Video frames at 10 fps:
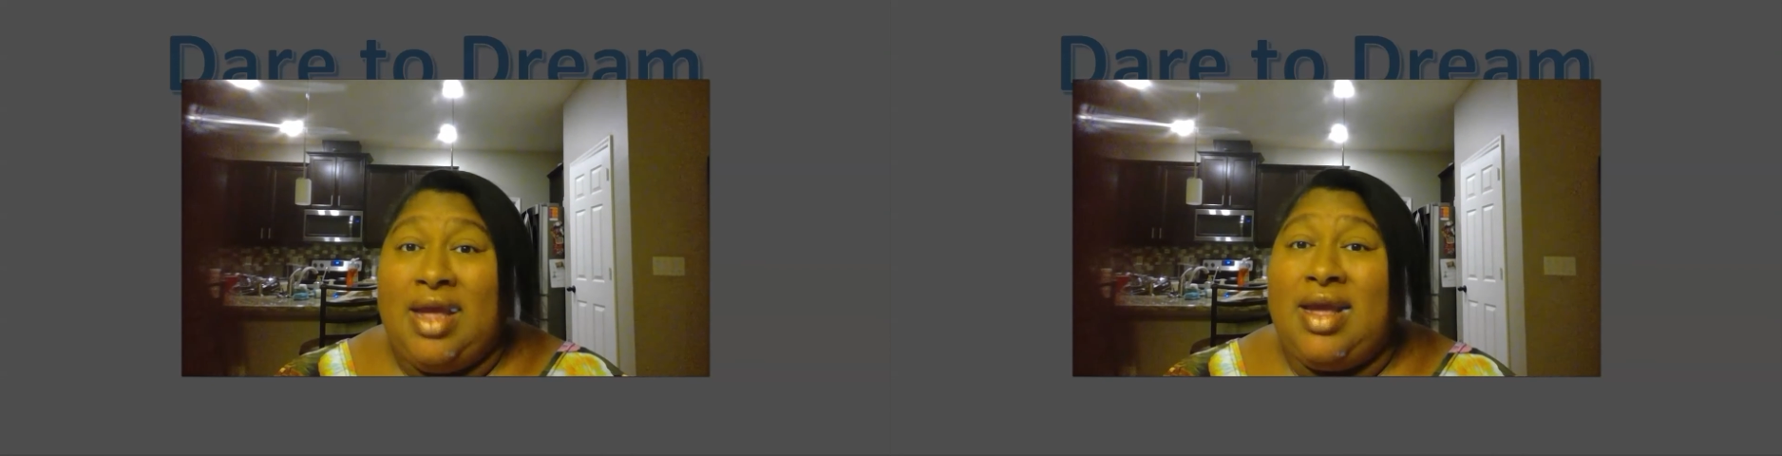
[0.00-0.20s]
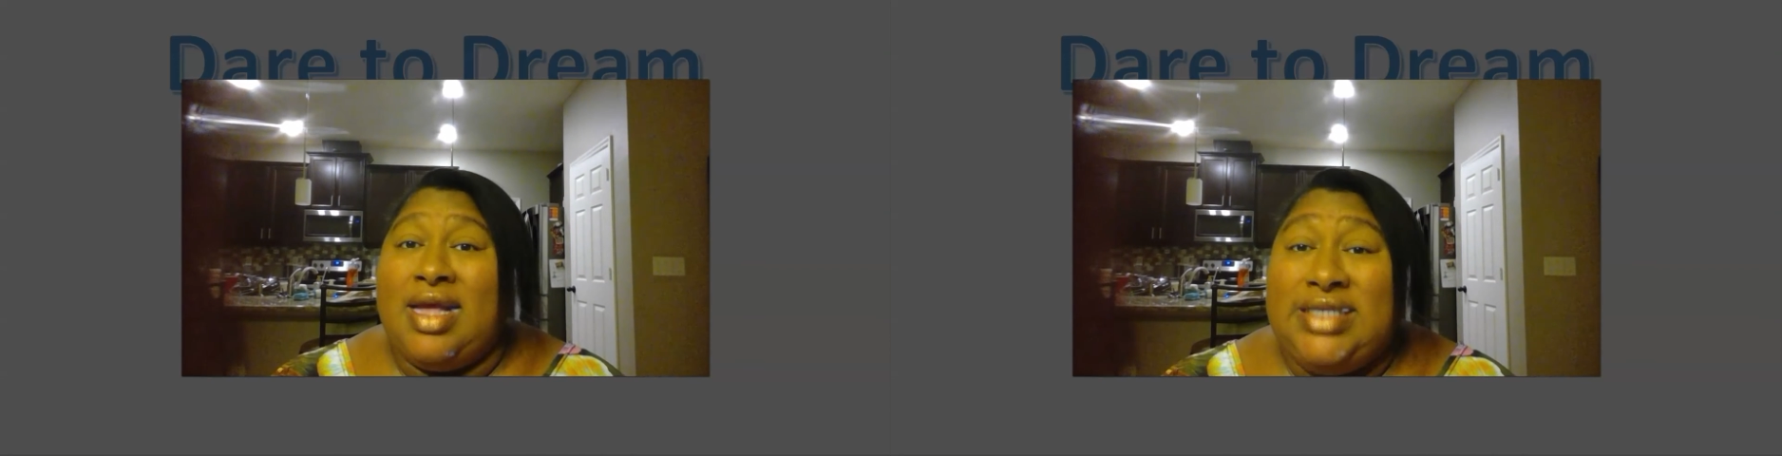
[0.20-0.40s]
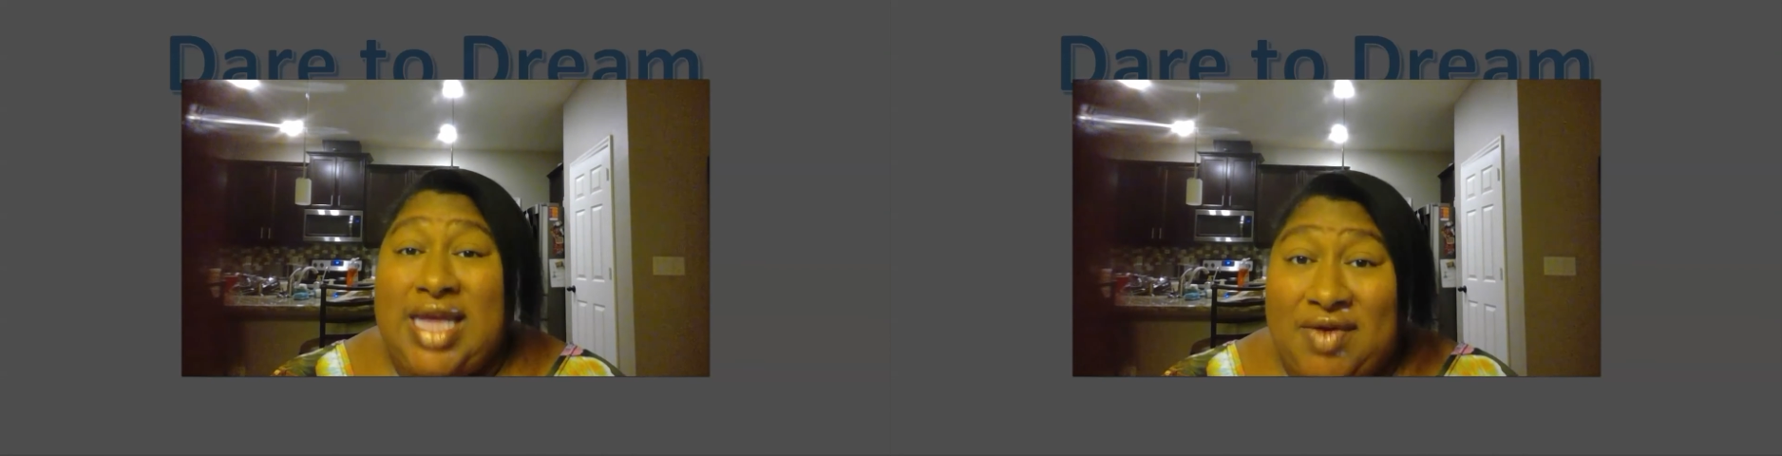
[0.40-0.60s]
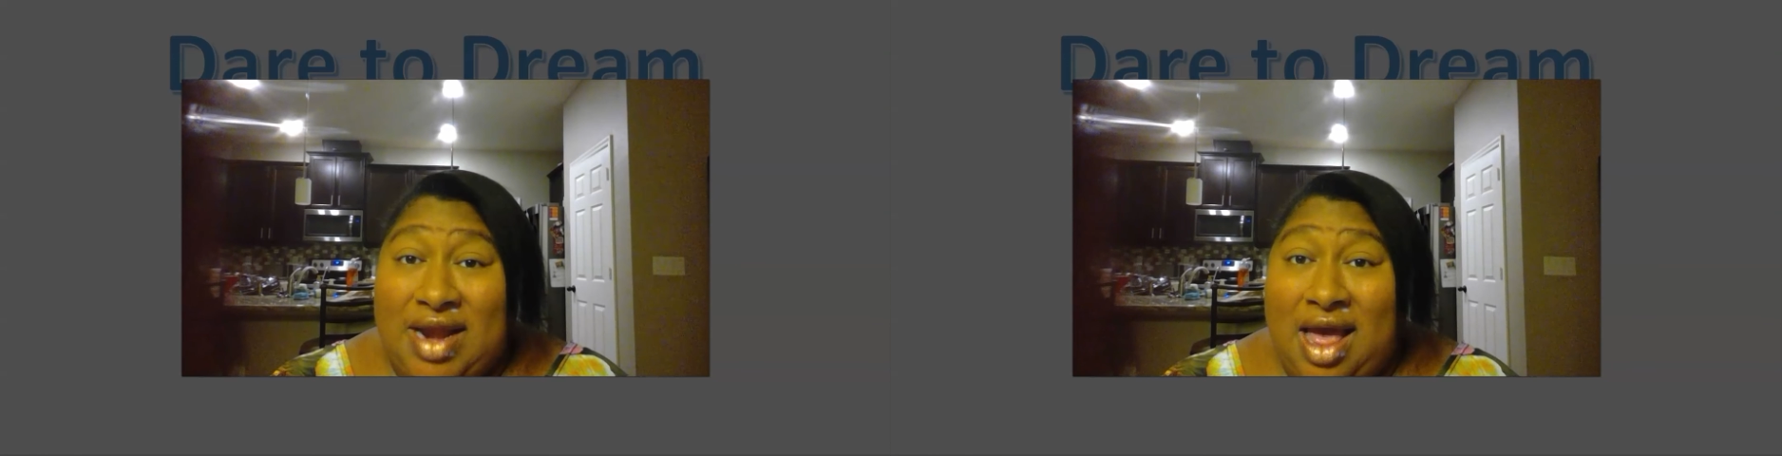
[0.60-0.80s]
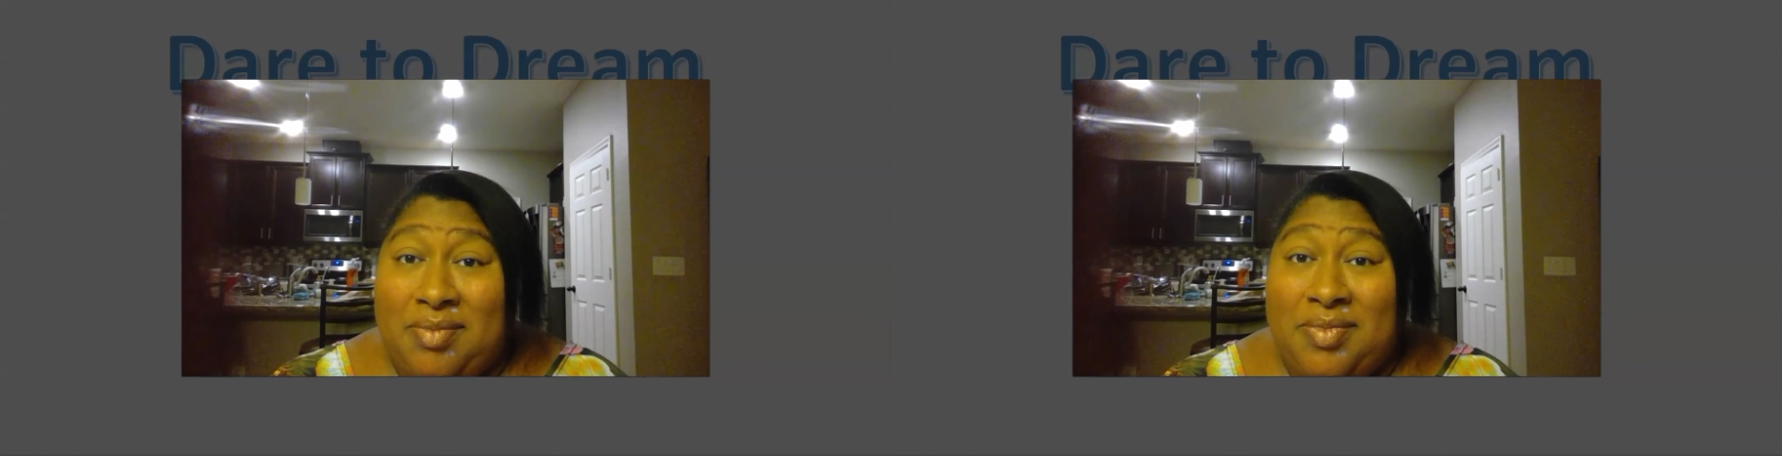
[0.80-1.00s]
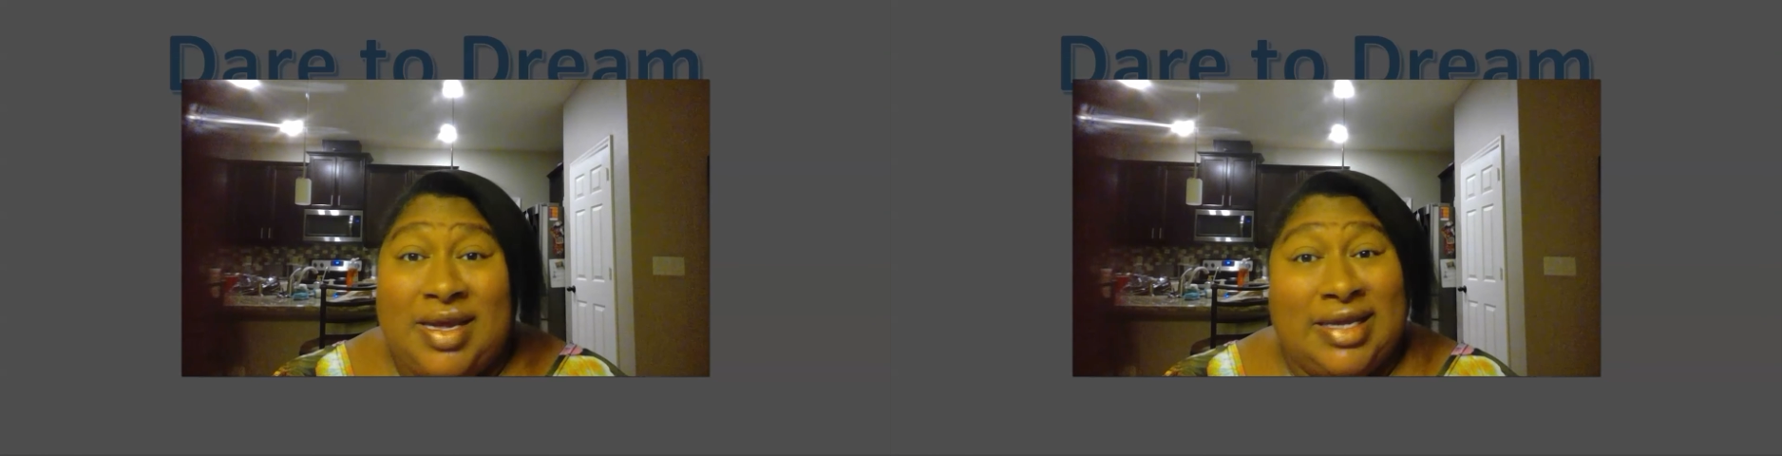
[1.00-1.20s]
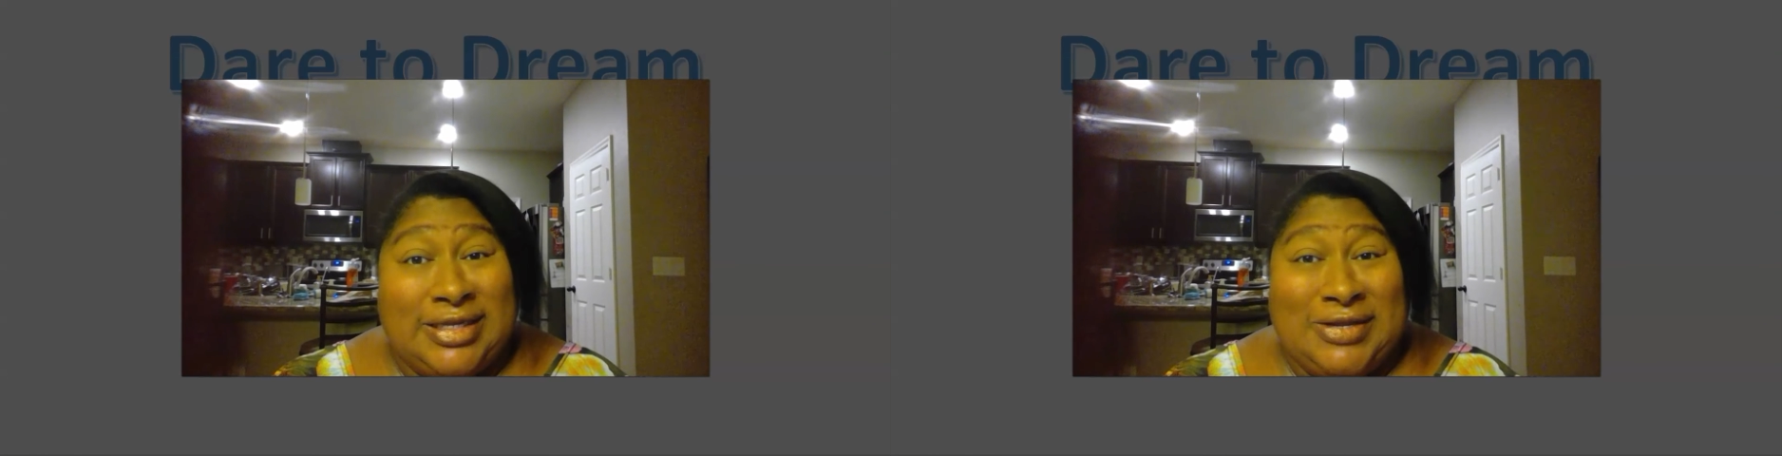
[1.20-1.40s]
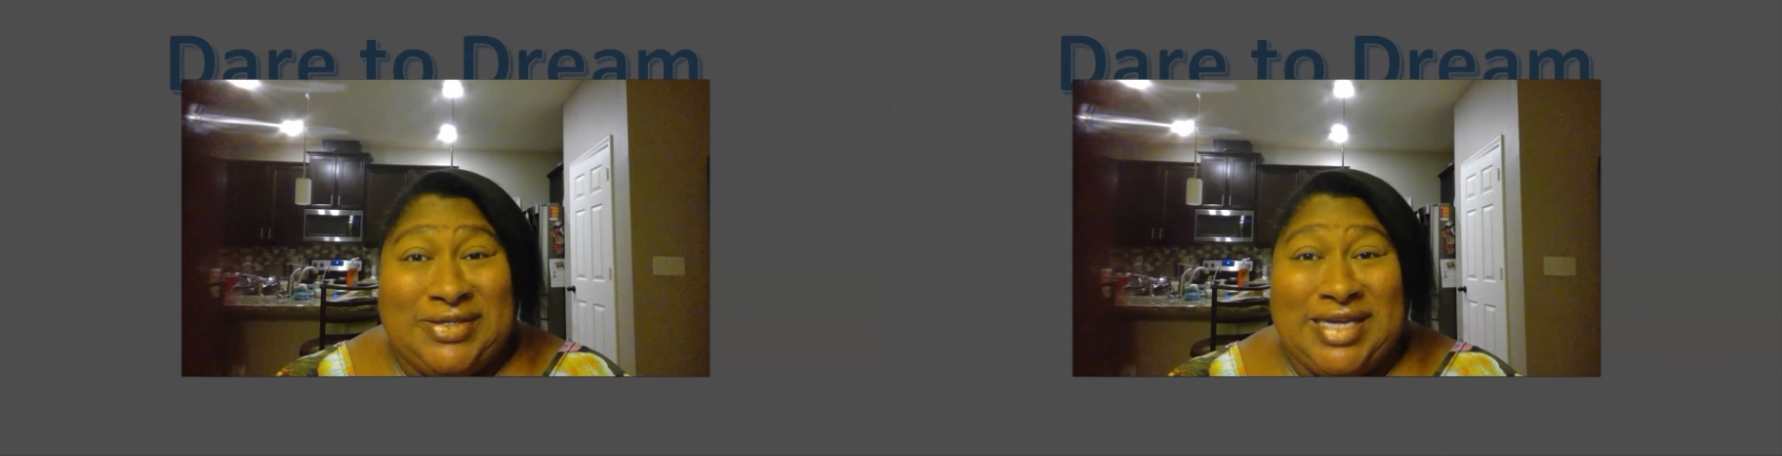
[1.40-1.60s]
because giving up is
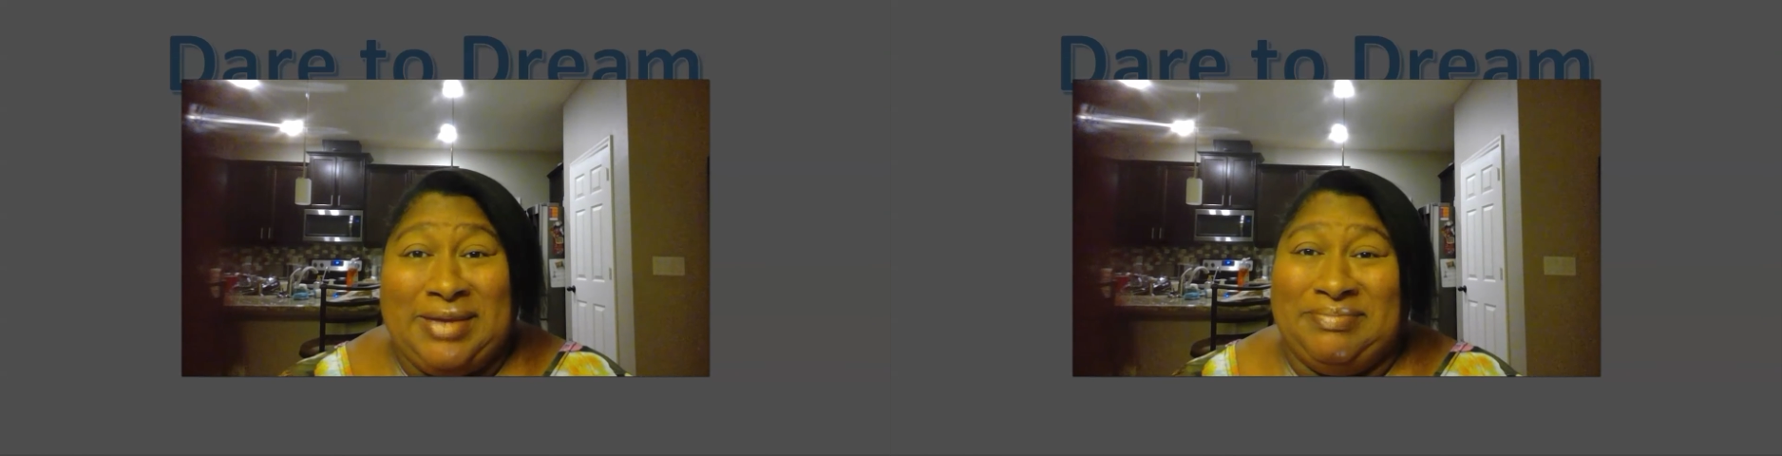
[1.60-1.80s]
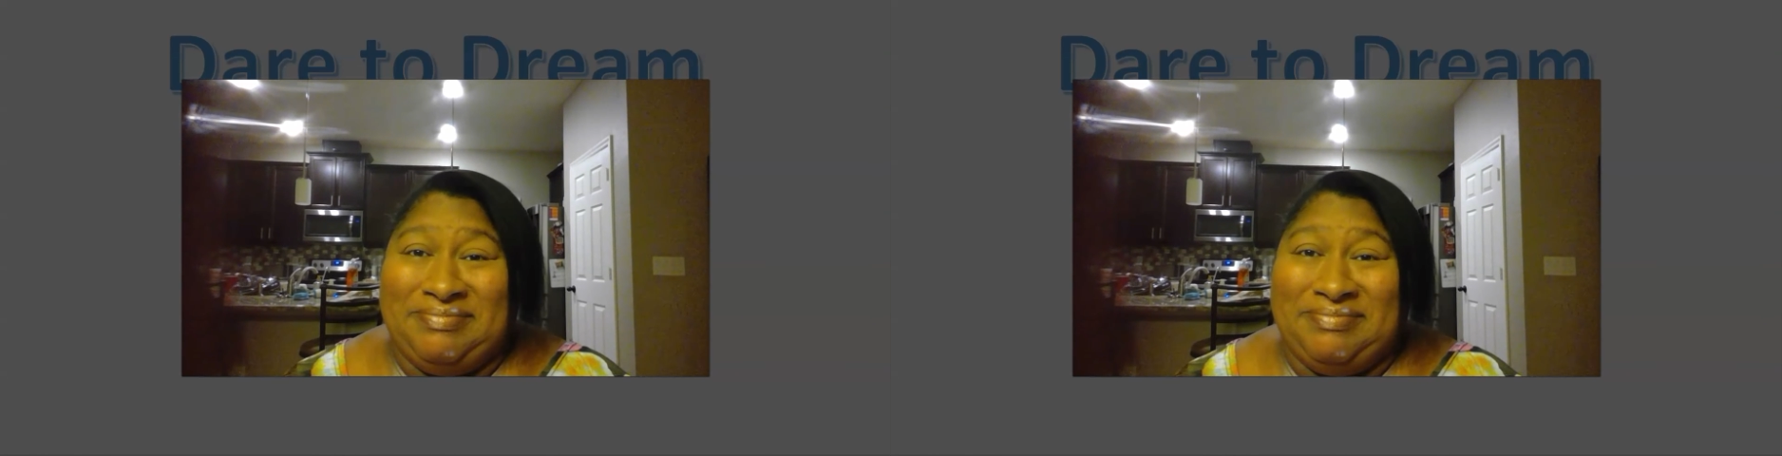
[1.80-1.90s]
losing.